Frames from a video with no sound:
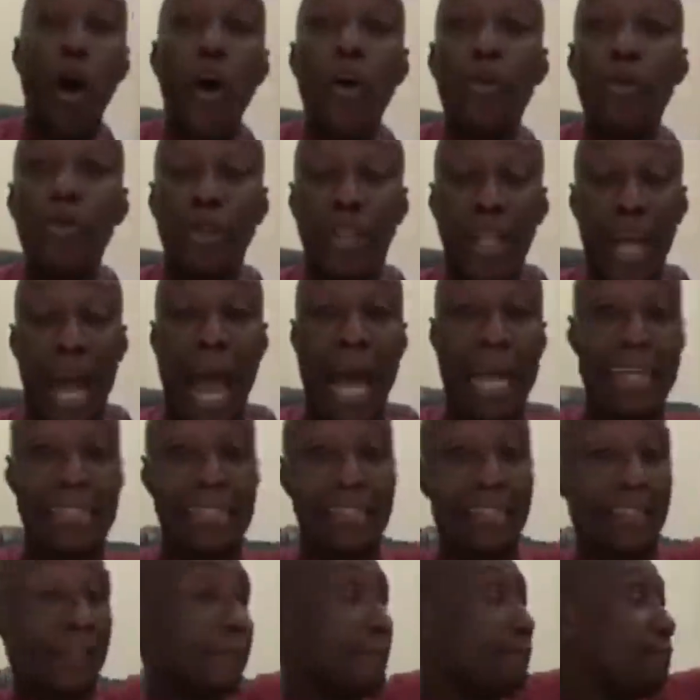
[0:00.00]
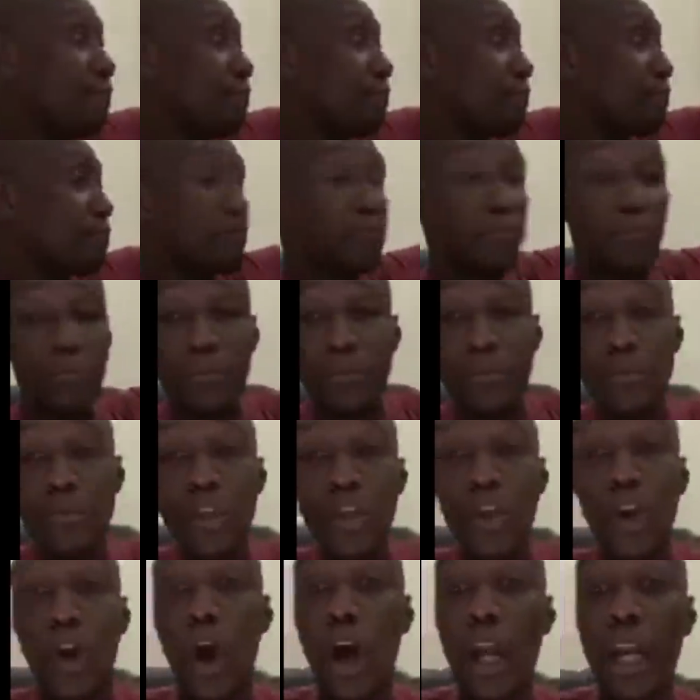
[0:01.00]
hold at
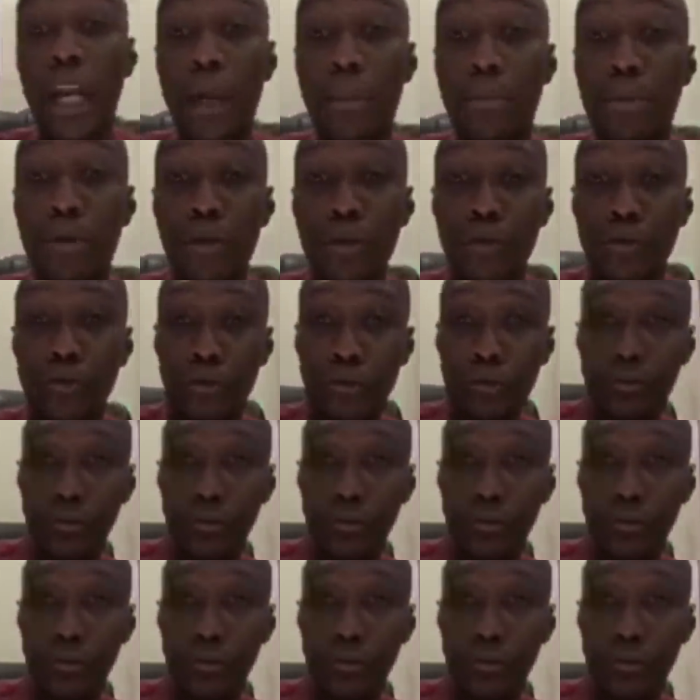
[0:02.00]
Korle Bu.